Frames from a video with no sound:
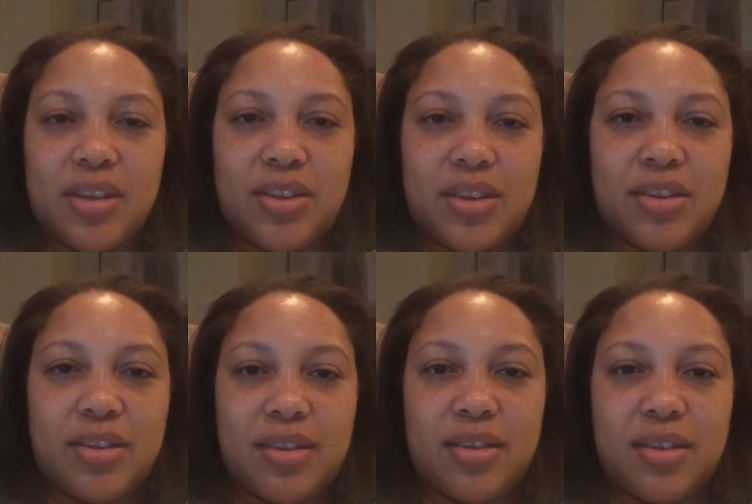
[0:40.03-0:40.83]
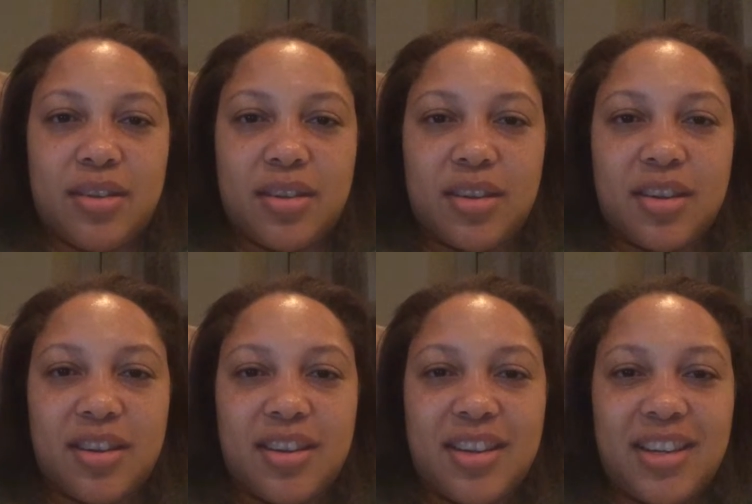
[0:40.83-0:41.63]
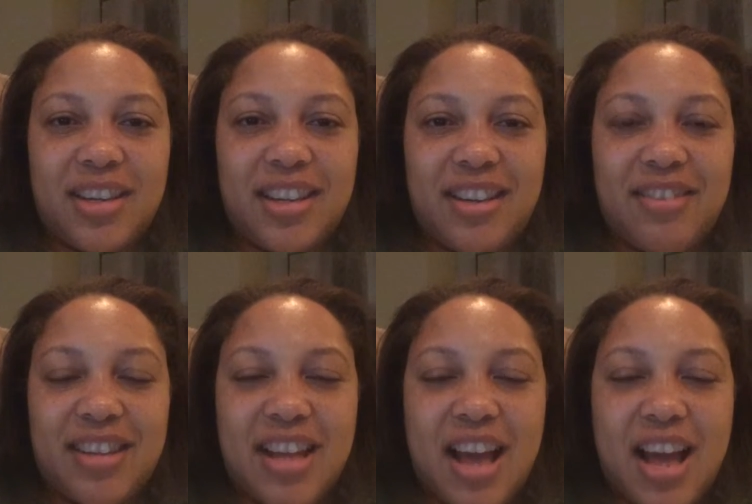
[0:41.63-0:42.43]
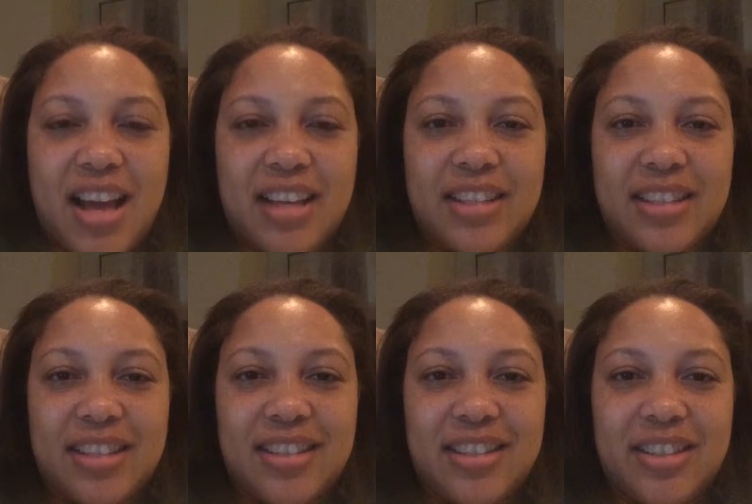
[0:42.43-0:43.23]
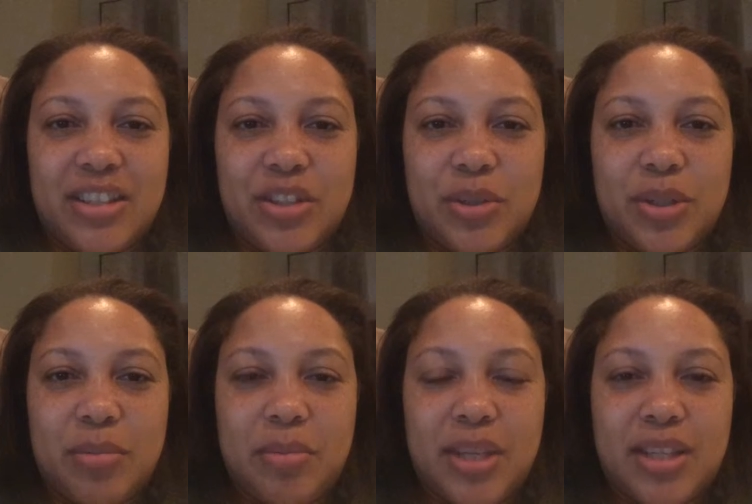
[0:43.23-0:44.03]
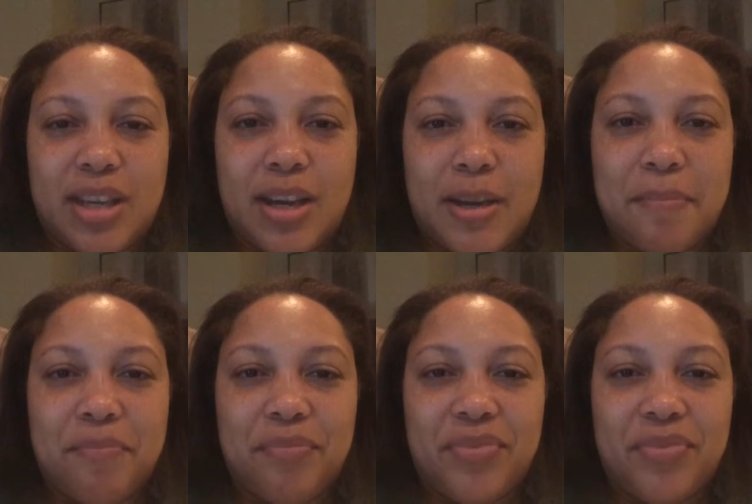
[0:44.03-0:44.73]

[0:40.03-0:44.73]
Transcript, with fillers: just, uh, again, relax and enjoy the me time.